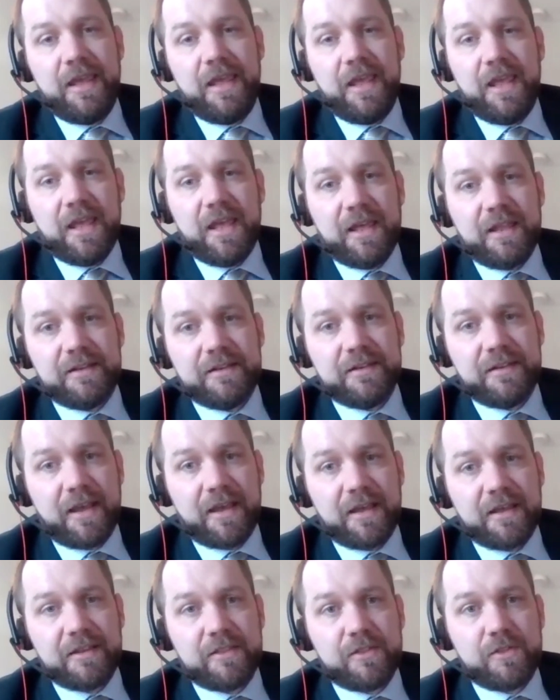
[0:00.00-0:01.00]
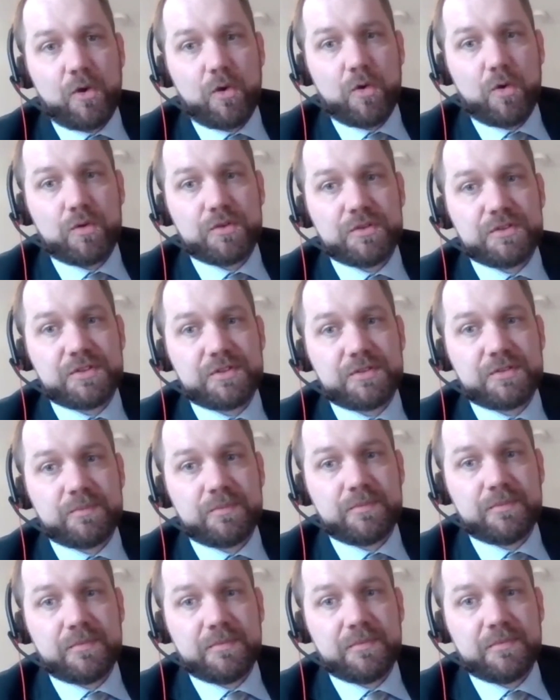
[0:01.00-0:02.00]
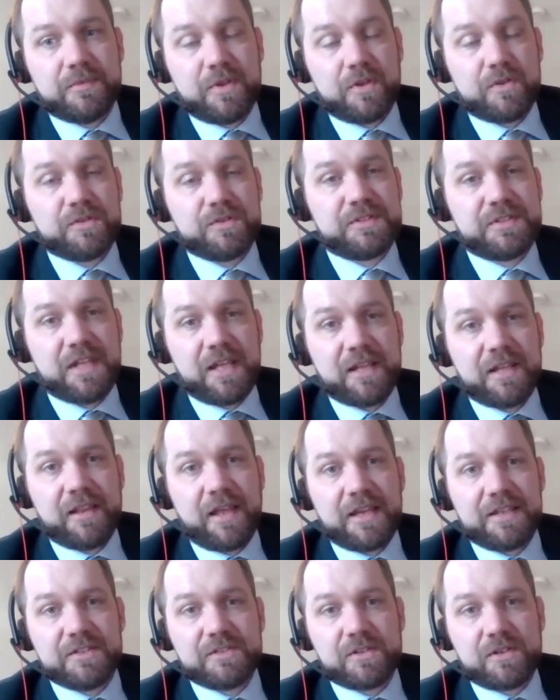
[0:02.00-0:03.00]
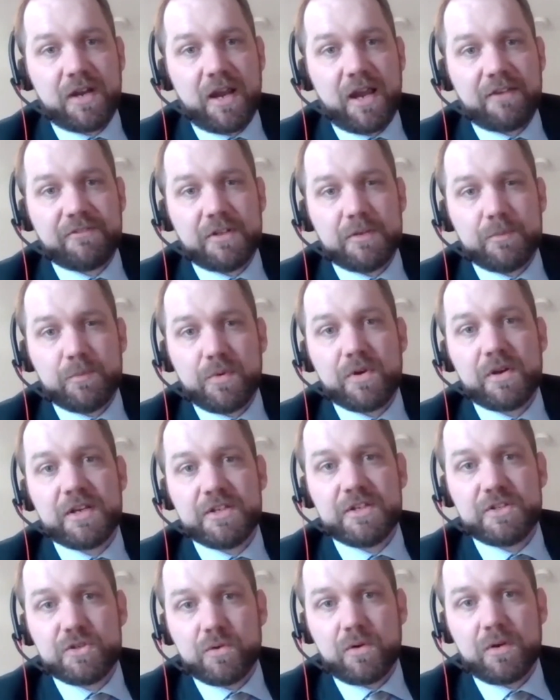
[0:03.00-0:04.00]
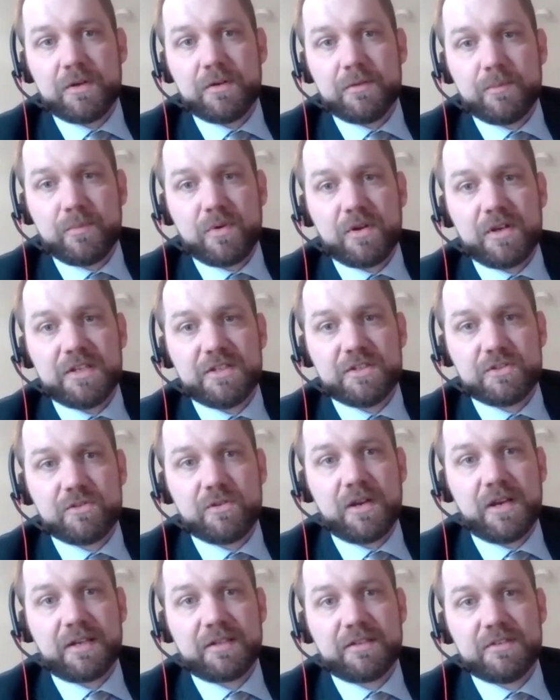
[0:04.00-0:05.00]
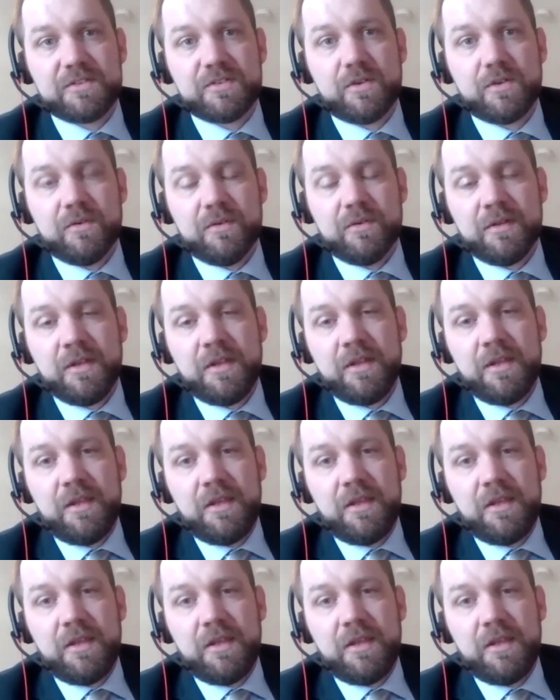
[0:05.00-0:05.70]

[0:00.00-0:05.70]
and those deadlines are often pretty short and pretty strict. So,